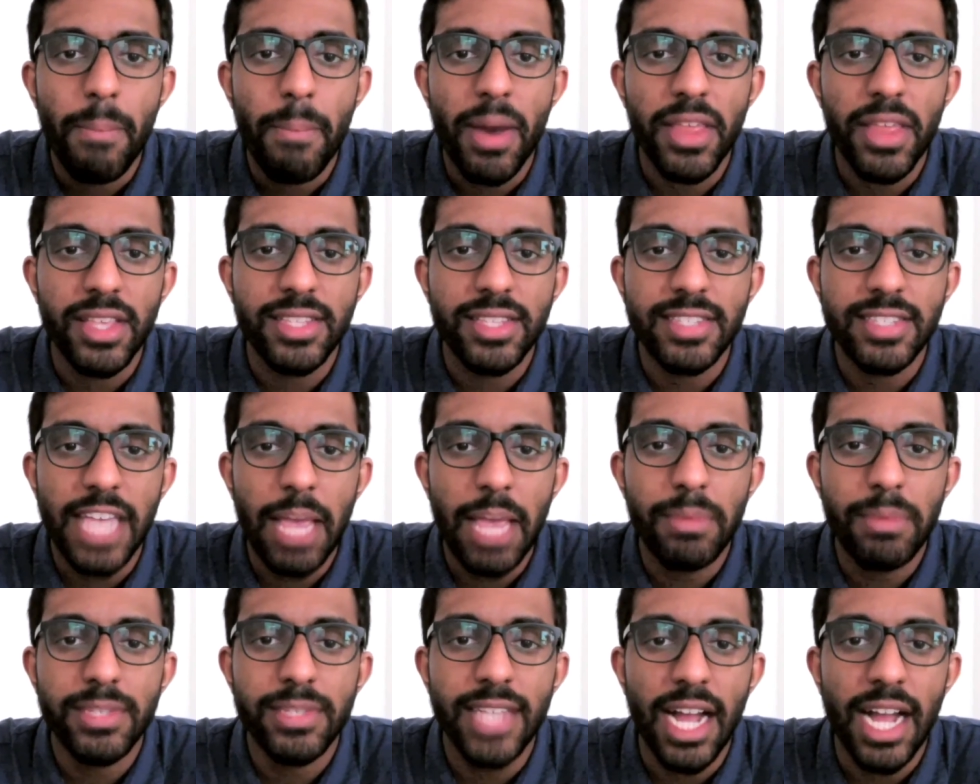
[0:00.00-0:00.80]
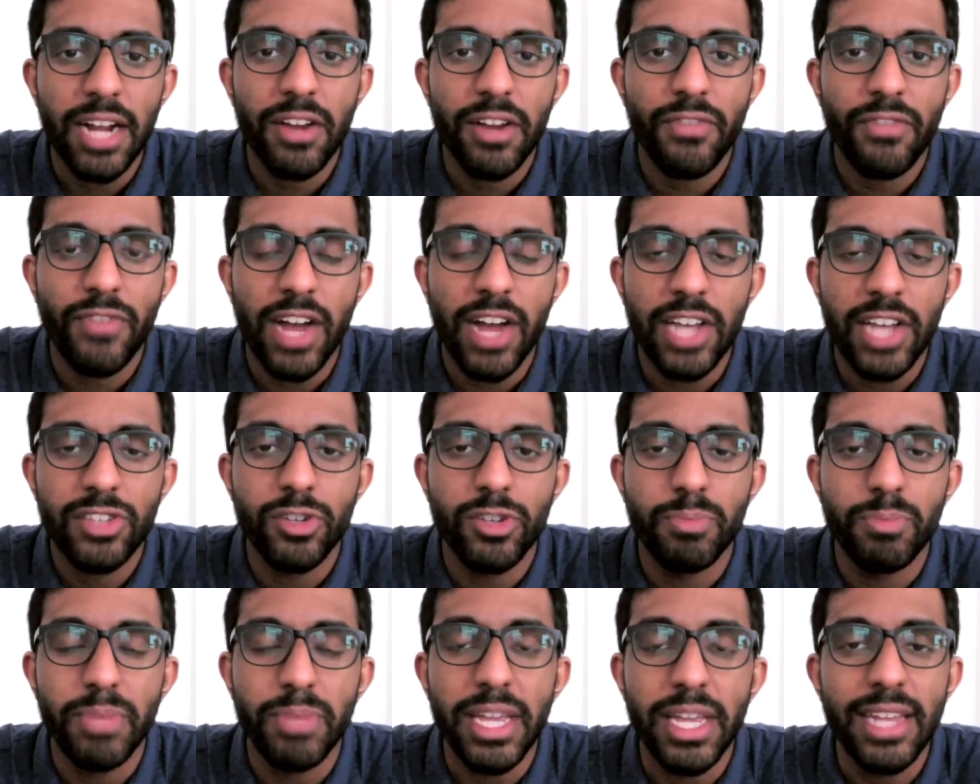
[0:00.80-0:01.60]
by the same sacrifice
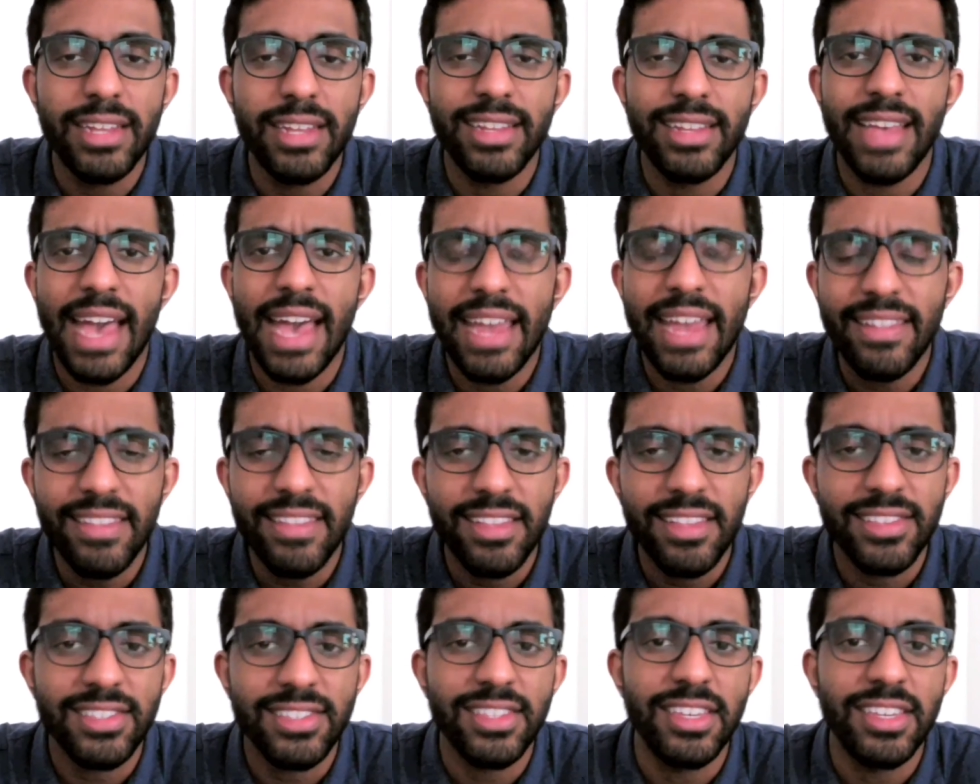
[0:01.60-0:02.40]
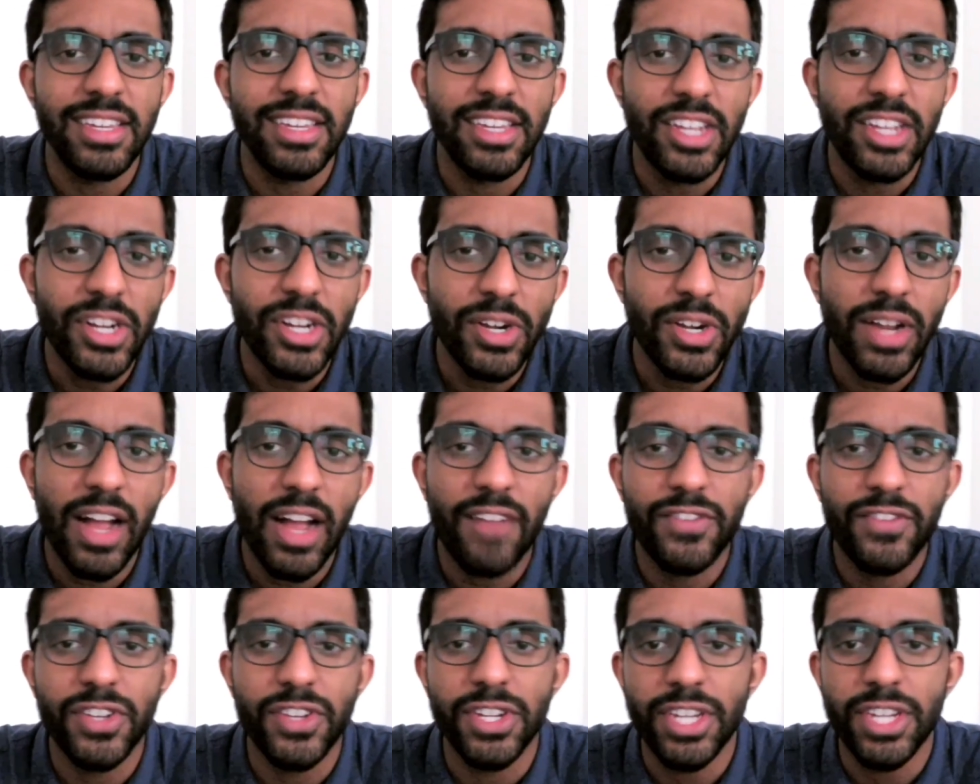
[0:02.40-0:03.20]
repeated endlessly year
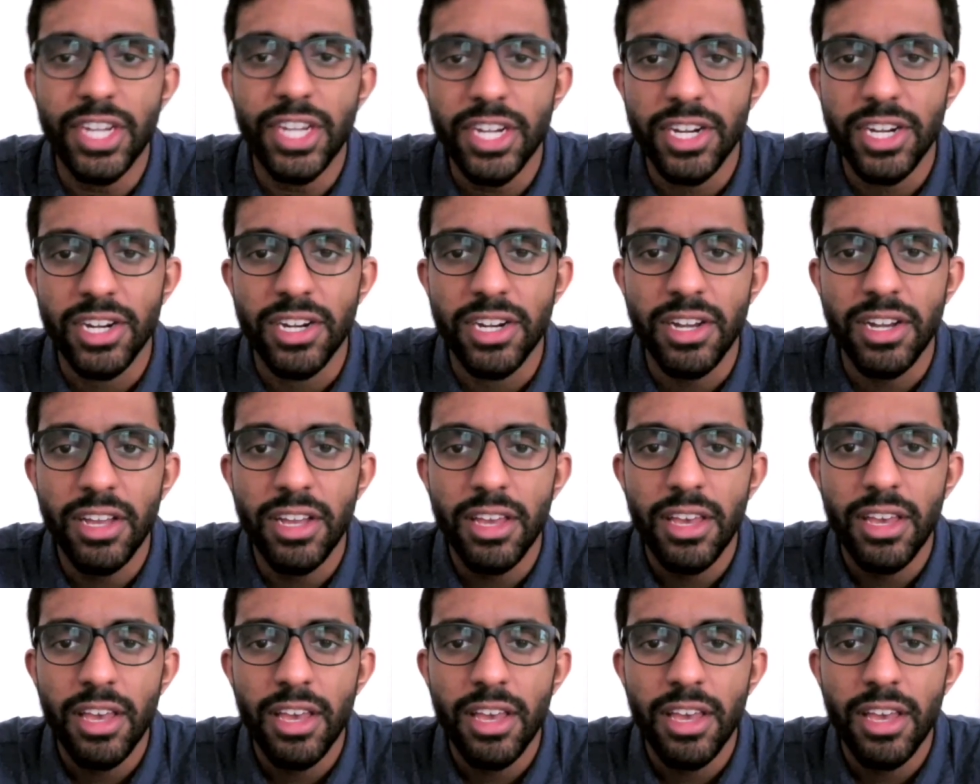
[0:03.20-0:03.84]
after year,